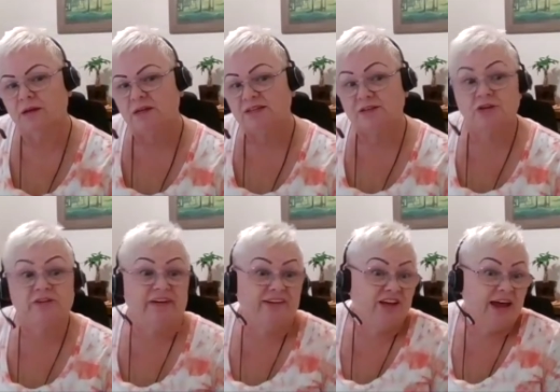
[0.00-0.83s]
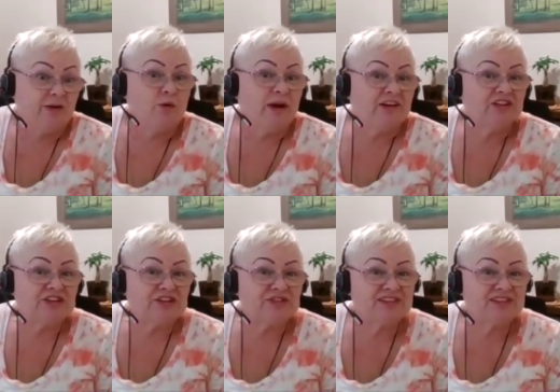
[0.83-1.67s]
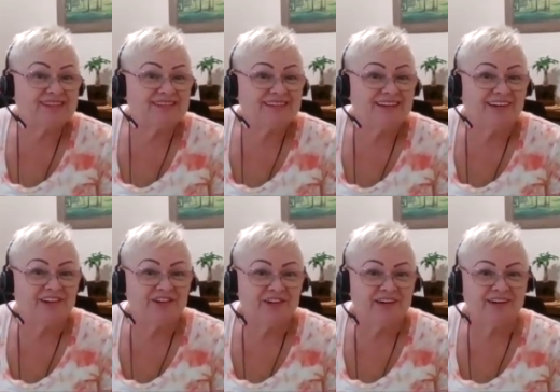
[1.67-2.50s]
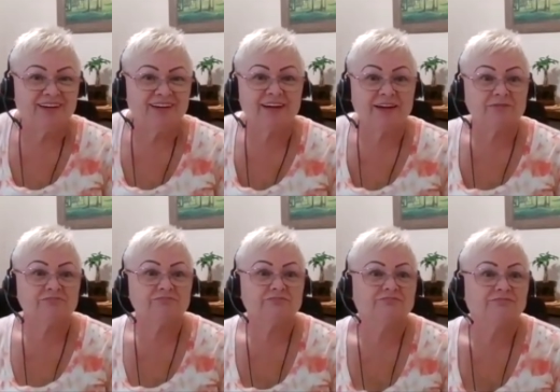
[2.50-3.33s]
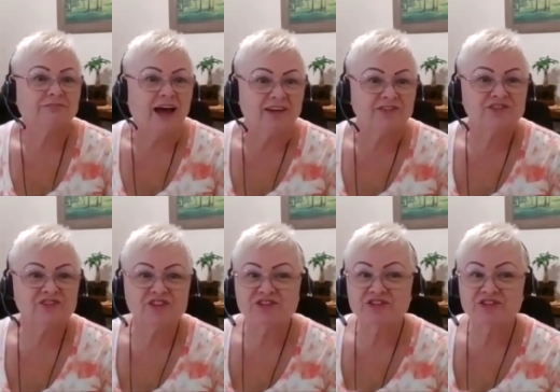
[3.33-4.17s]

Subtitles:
So if any questions are there, I can answer.